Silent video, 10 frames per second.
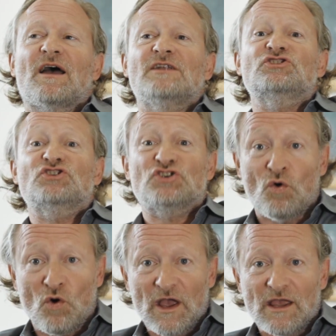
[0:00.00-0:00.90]
And
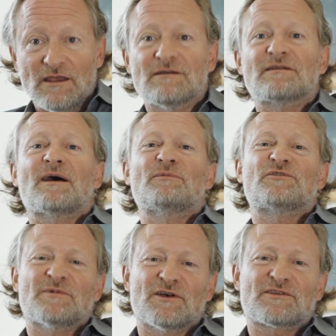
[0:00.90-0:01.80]
joy
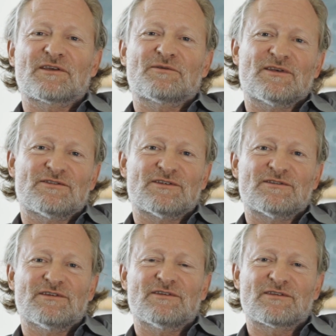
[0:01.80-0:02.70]
comes from asking
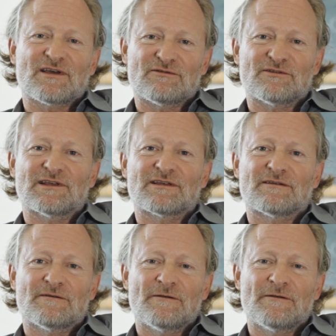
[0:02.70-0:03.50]
questions and discovering,